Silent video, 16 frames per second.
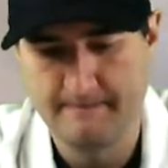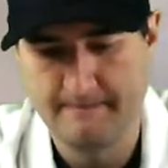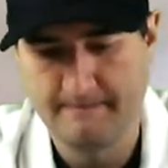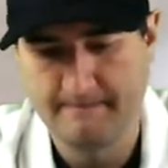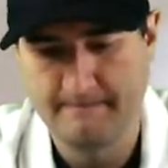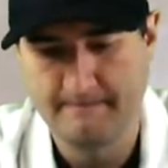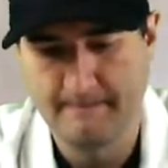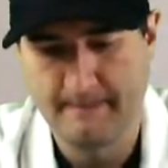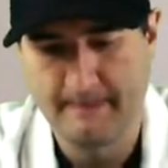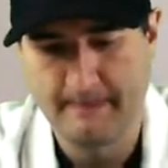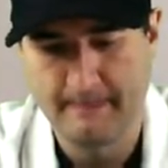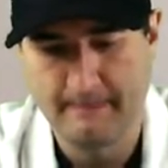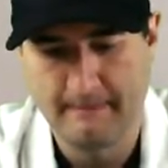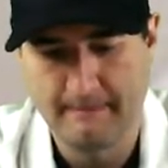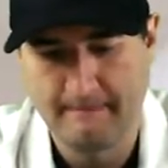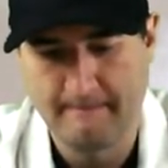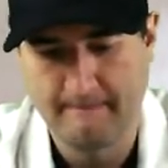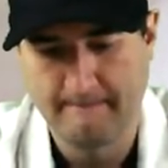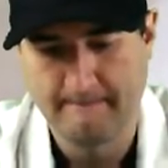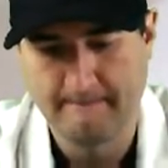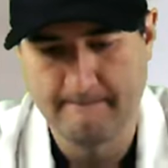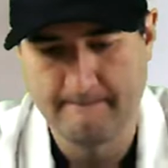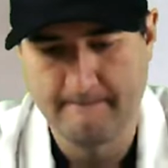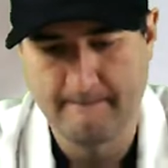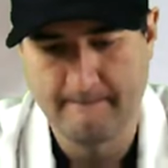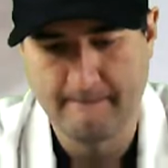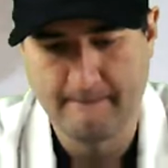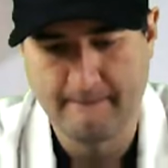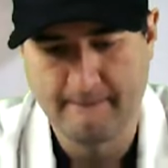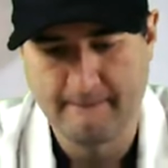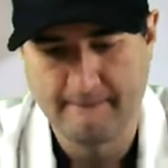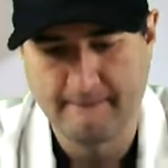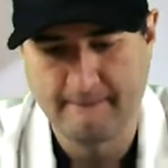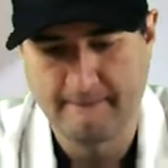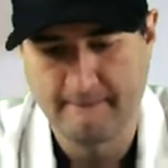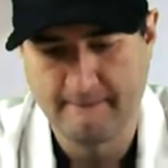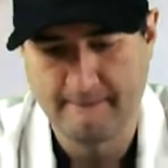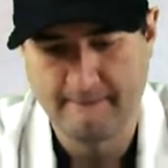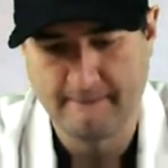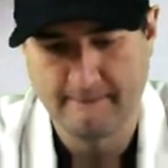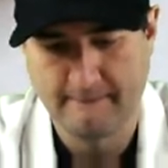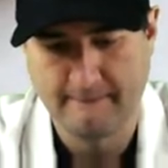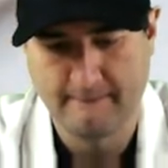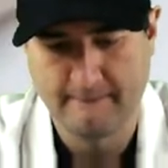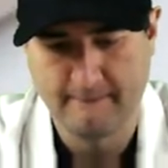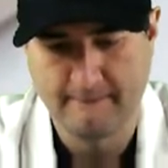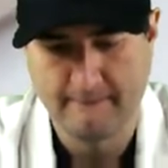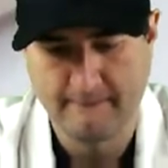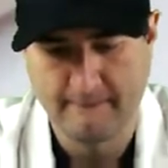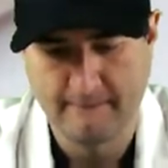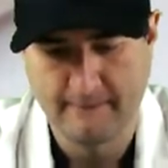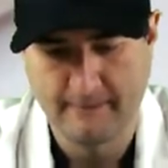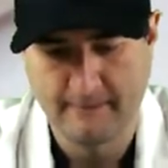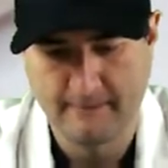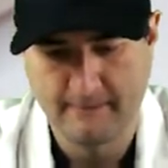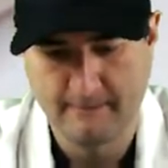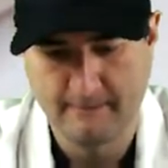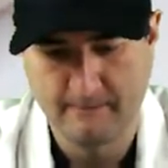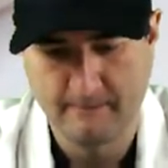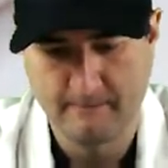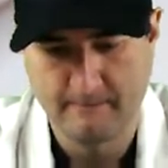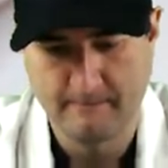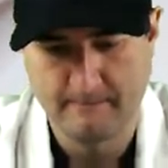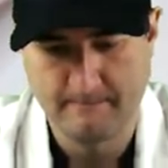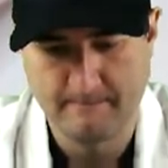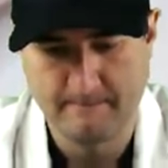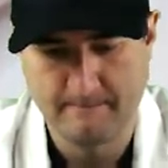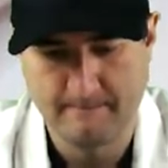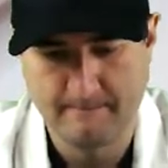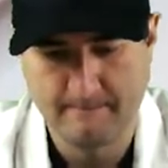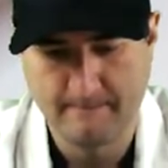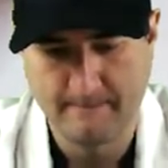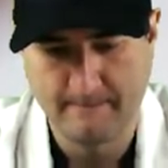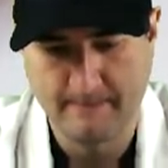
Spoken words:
(silence)